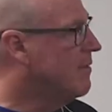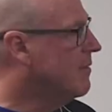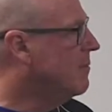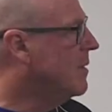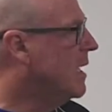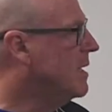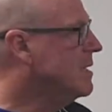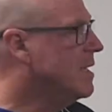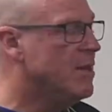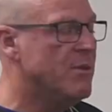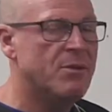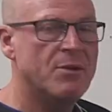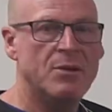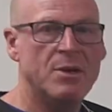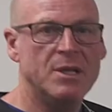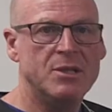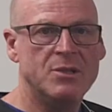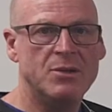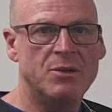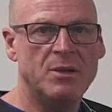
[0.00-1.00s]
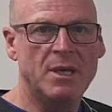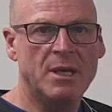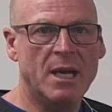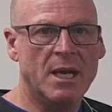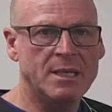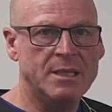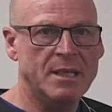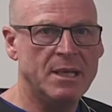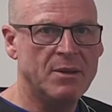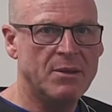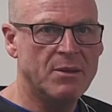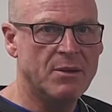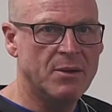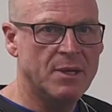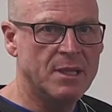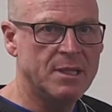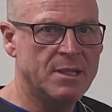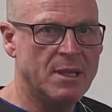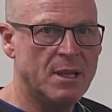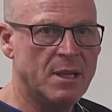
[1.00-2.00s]
from 1932 to
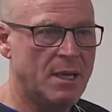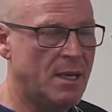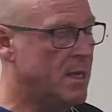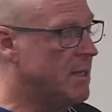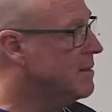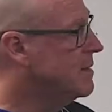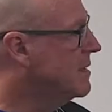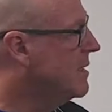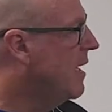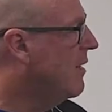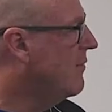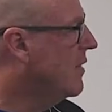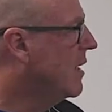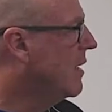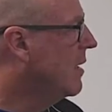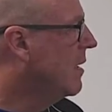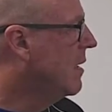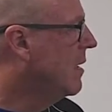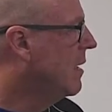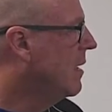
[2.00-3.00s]
1937.